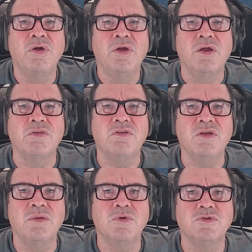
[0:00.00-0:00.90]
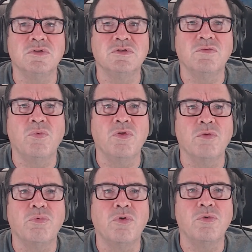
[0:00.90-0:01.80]
and see images of where their
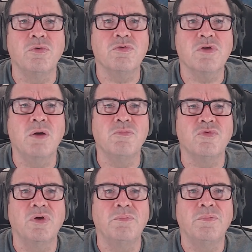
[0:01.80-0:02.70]
produce comes from.